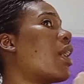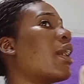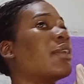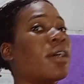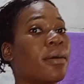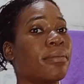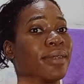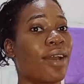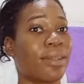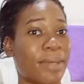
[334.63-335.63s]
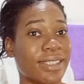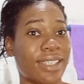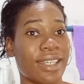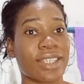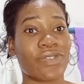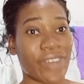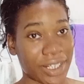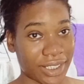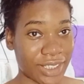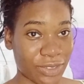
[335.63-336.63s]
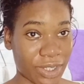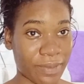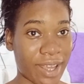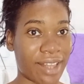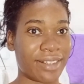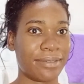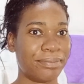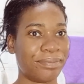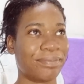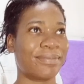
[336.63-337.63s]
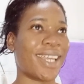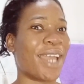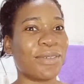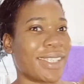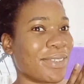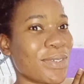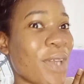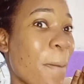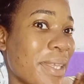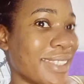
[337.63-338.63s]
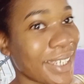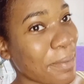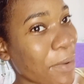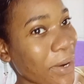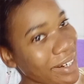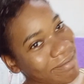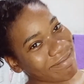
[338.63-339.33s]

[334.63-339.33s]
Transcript: and now that my skin is finally doing well, I don't get those comments anymore.